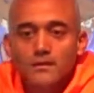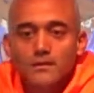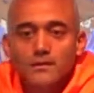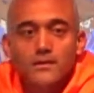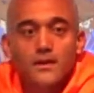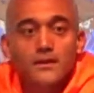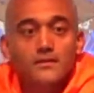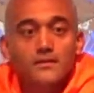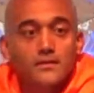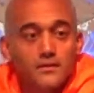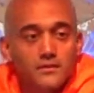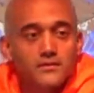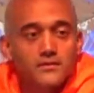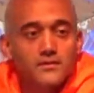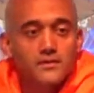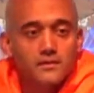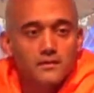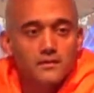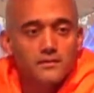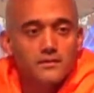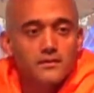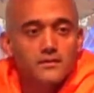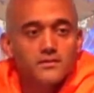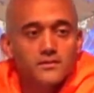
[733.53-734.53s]
that there is a,
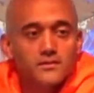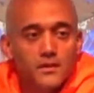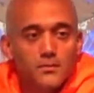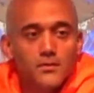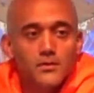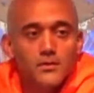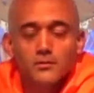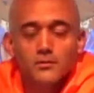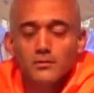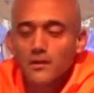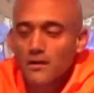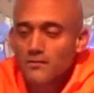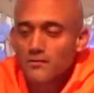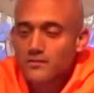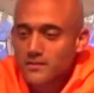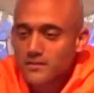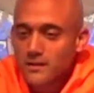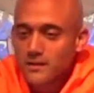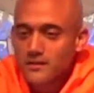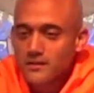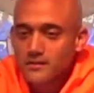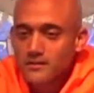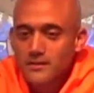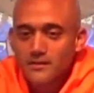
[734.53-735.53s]
there's somebody who loves us
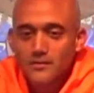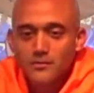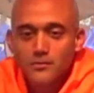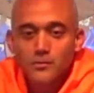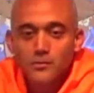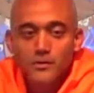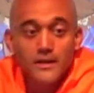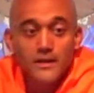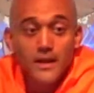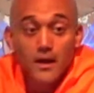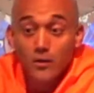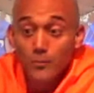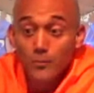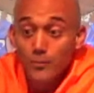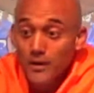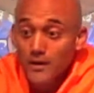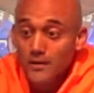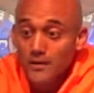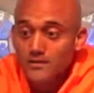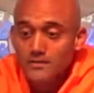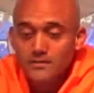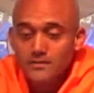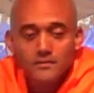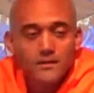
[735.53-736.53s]
out there who can help
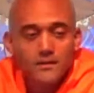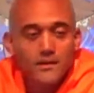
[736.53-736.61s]
us,